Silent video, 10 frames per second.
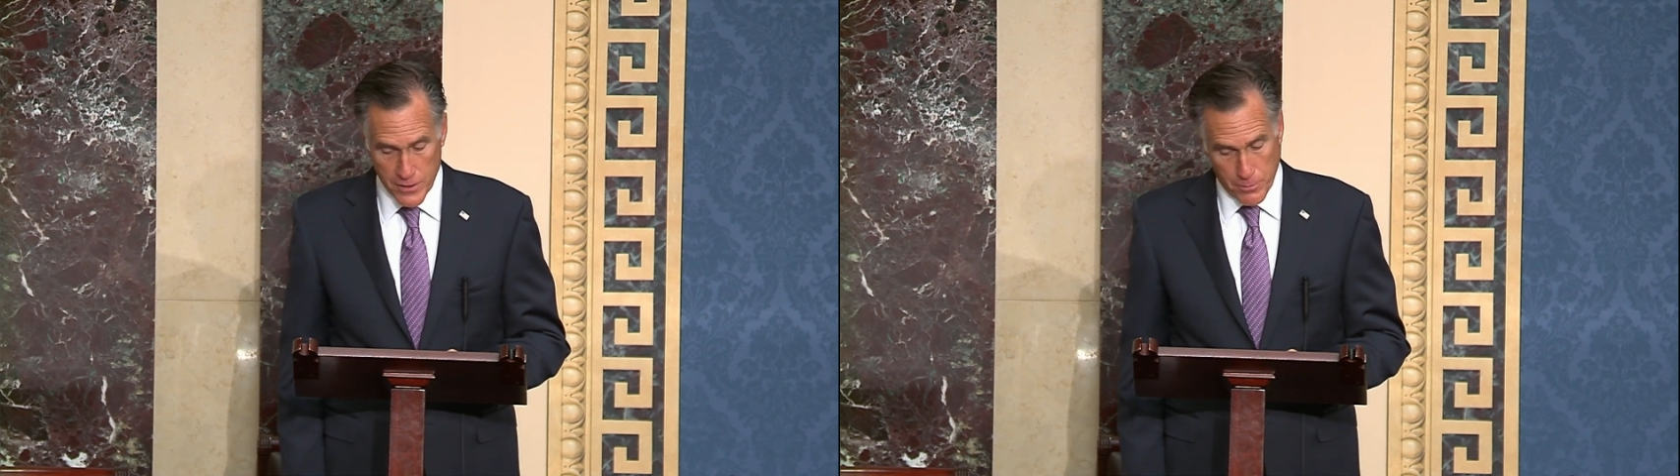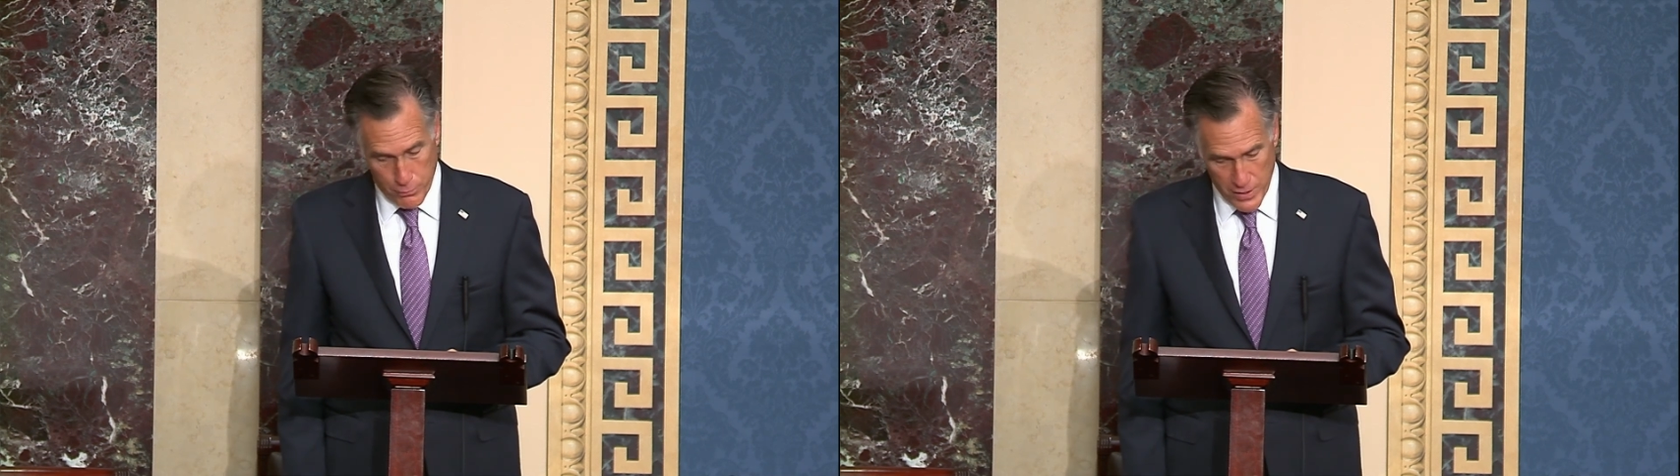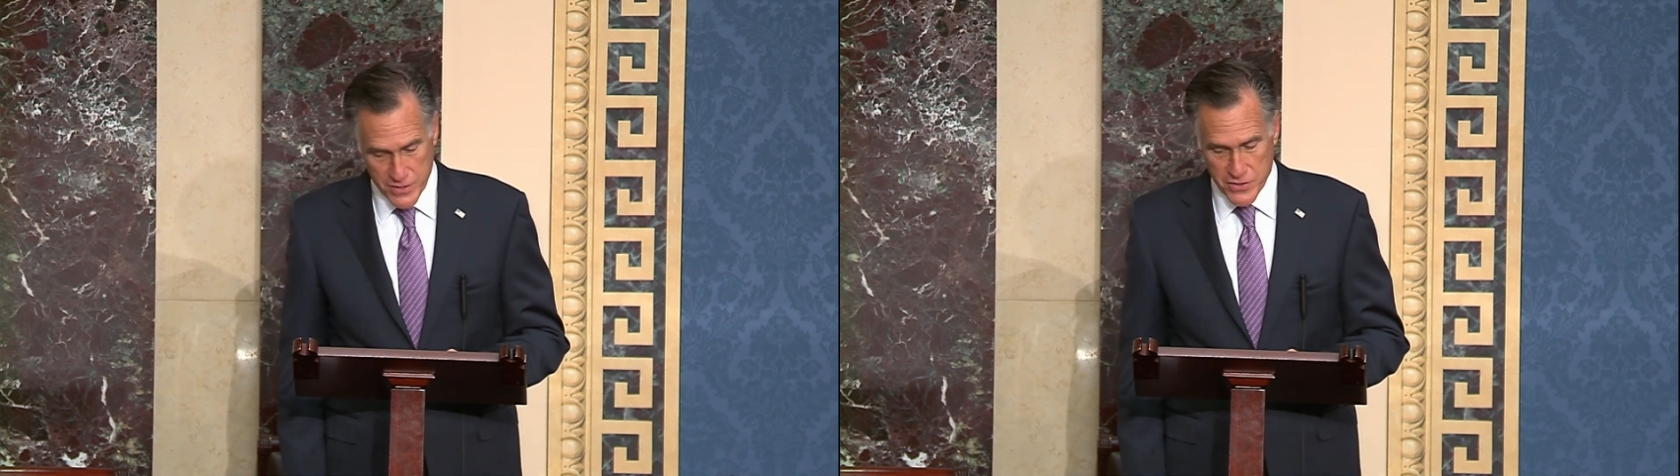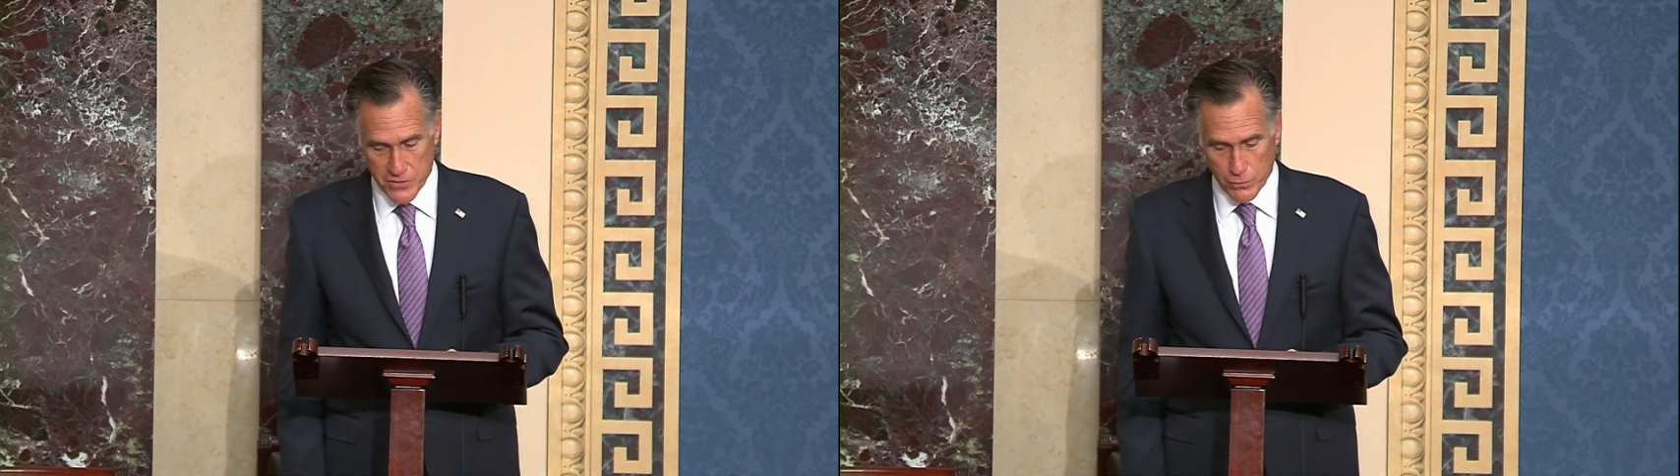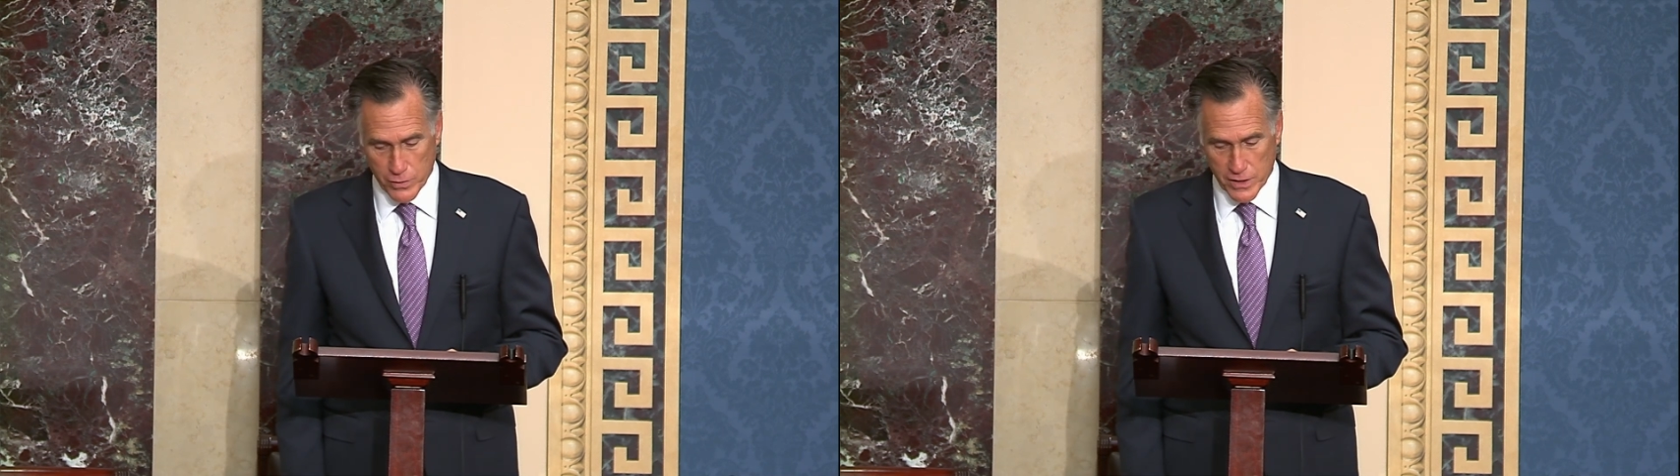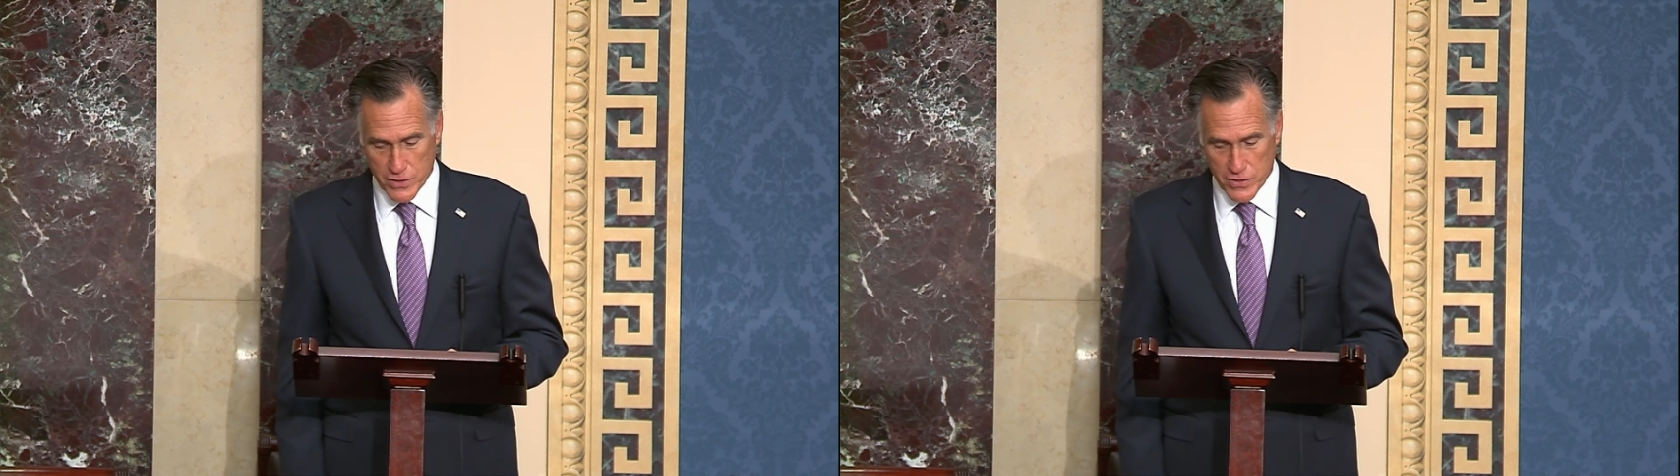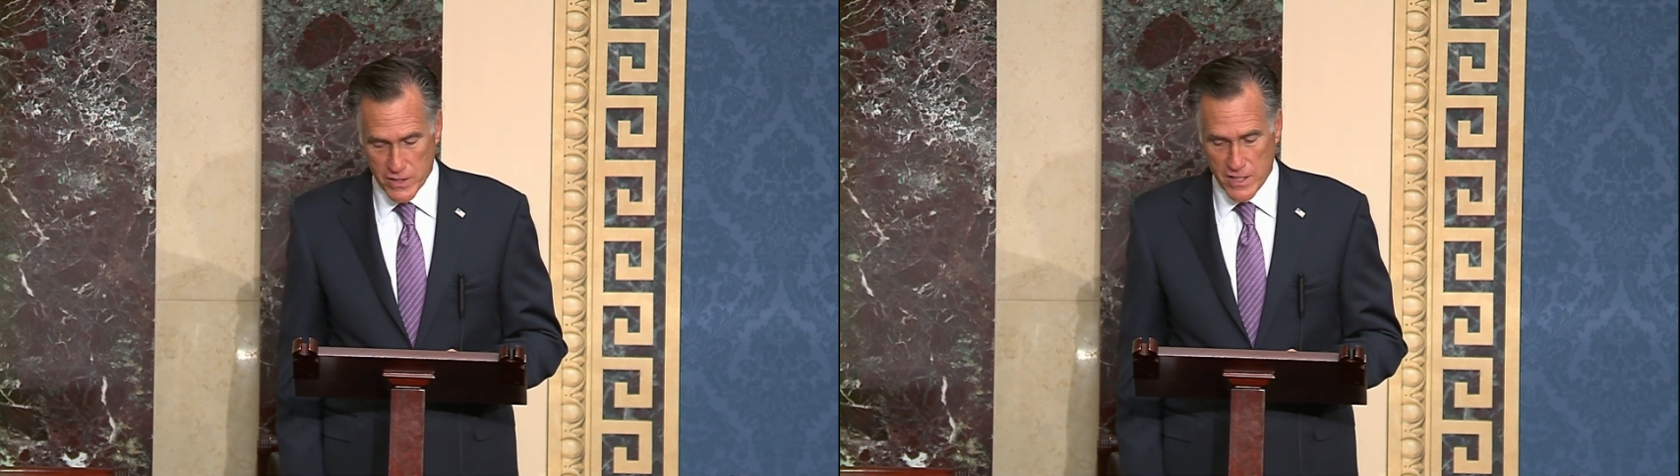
the presence of which